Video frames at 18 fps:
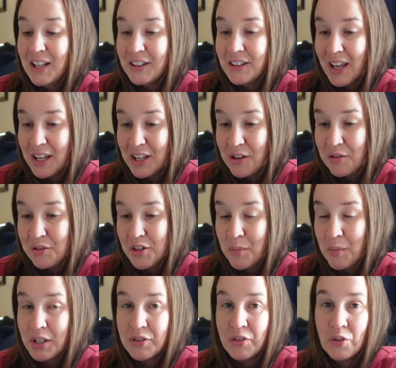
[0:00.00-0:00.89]
Thank you so
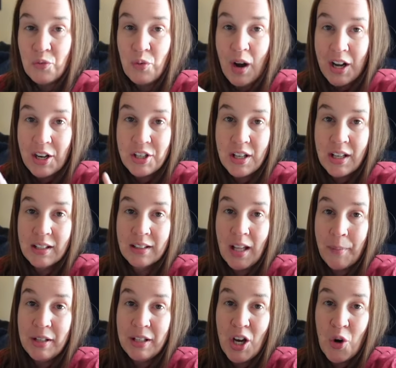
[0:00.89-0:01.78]
much for watching.
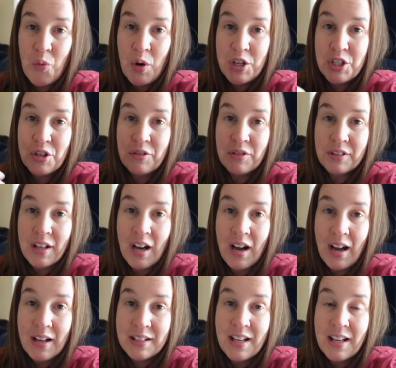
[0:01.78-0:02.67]
Let me know what you
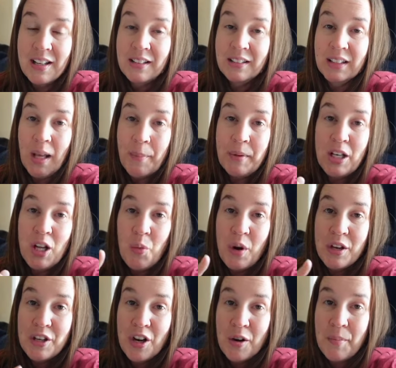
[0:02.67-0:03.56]
thought. Let me know
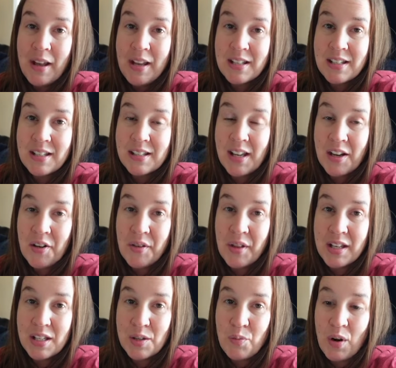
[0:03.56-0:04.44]
what your best sale
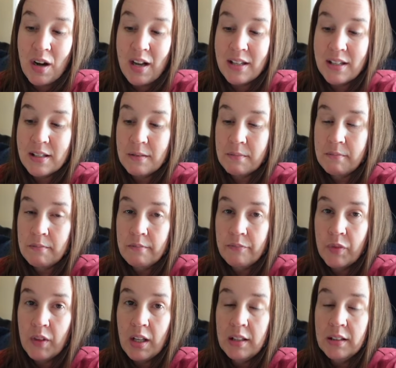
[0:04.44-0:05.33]
this was.
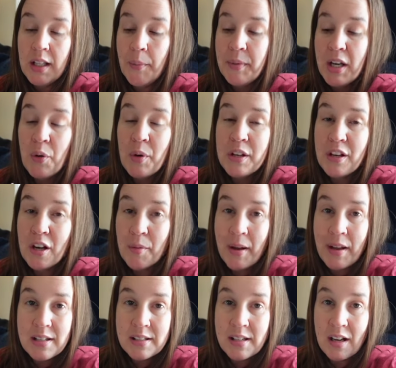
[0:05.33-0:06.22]
Let me know what your
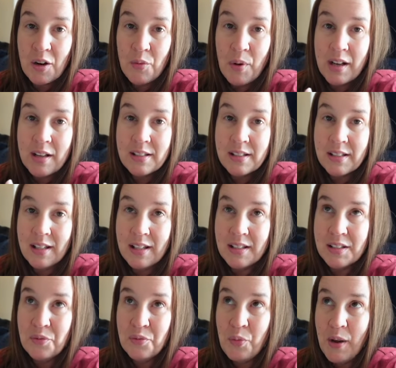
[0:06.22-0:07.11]
best sale was
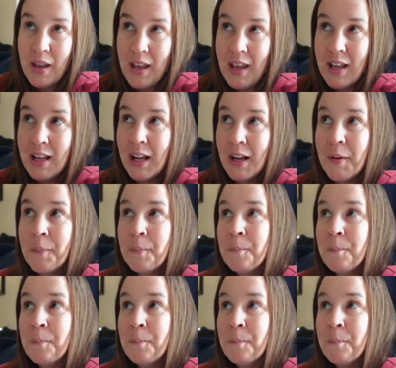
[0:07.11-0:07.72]
this week.